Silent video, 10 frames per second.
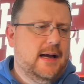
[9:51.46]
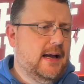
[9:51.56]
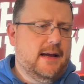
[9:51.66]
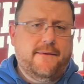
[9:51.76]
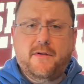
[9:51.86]

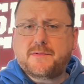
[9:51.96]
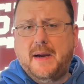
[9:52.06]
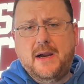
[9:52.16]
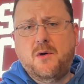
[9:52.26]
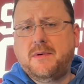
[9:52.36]
if it was
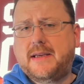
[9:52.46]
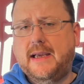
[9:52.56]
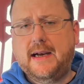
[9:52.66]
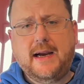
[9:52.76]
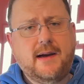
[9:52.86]
my own
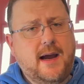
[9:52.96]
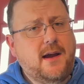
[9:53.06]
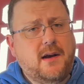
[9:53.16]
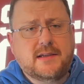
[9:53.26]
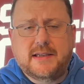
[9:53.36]
kid, I, I
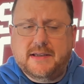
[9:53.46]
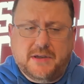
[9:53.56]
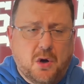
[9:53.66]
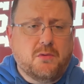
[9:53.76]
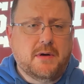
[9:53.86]
honestly
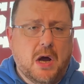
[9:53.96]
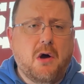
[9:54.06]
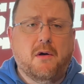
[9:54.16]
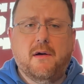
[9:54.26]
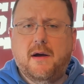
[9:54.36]
don't
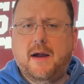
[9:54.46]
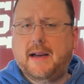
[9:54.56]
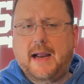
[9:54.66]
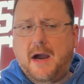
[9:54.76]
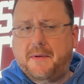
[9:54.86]
know
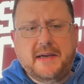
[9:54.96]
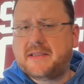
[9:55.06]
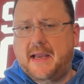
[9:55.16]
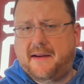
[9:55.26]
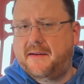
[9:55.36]
like how
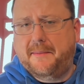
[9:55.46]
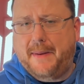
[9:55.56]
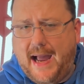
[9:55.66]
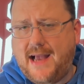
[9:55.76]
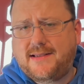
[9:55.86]
easily I could get
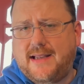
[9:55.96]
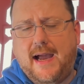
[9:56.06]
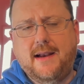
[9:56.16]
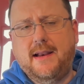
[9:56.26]
past that.